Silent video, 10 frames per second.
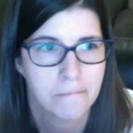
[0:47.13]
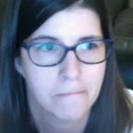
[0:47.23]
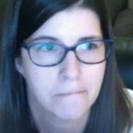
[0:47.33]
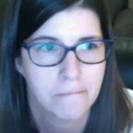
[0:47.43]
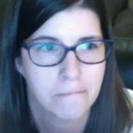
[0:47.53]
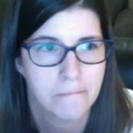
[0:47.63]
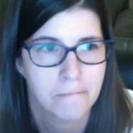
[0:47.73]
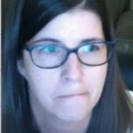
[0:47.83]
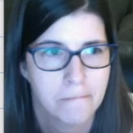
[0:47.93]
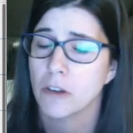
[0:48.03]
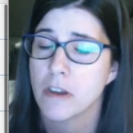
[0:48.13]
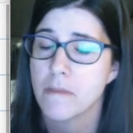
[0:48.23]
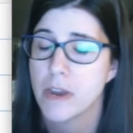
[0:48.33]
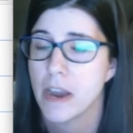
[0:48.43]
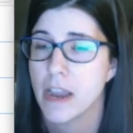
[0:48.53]
So
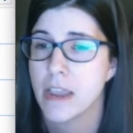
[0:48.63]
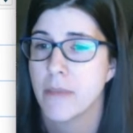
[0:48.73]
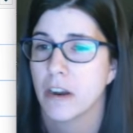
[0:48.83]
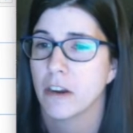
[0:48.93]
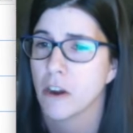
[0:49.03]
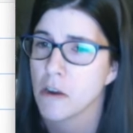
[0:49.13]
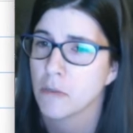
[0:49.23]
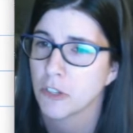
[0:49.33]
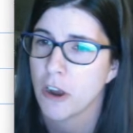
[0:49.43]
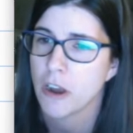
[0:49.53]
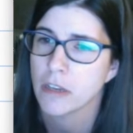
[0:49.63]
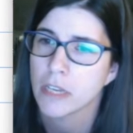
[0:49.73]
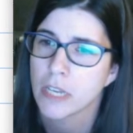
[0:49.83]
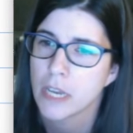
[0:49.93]
welcome. I'm Erica Armstrong.